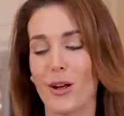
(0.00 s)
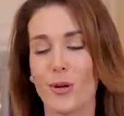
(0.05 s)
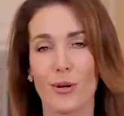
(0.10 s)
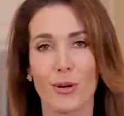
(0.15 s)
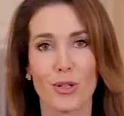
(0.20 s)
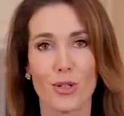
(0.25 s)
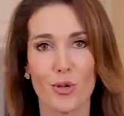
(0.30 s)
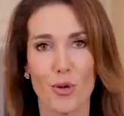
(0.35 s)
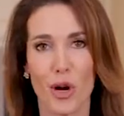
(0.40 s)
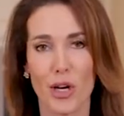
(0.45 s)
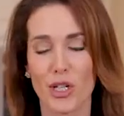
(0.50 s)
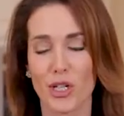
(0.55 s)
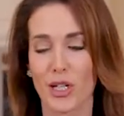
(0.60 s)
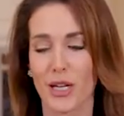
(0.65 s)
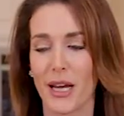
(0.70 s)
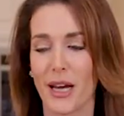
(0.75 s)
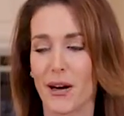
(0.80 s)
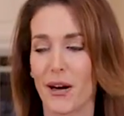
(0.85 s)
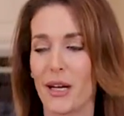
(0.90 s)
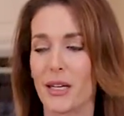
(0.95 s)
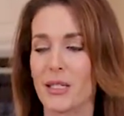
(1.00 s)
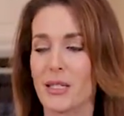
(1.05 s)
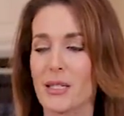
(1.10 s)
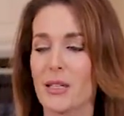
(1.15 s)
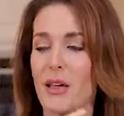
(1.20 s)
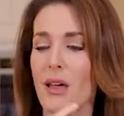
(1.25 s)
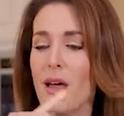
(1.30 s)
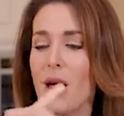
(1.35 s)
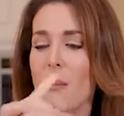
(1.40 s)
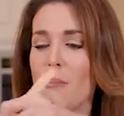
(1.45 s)
acorn squash and
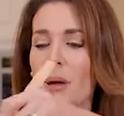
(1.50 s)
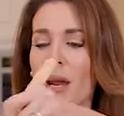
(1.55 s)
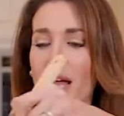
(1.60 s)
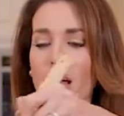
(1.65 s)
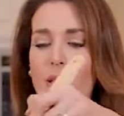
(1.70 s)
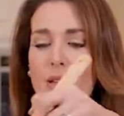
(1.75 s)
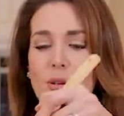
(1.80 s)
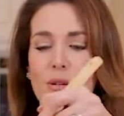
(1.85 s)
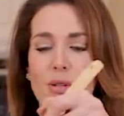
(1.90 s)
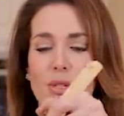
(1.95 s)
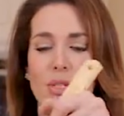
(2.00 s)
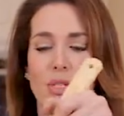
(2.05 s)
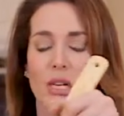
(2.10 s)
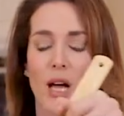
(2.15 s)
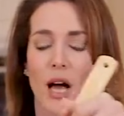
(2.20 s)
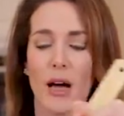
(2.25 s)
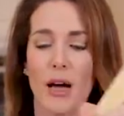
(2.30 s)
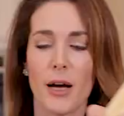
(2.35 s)
carrots. But I used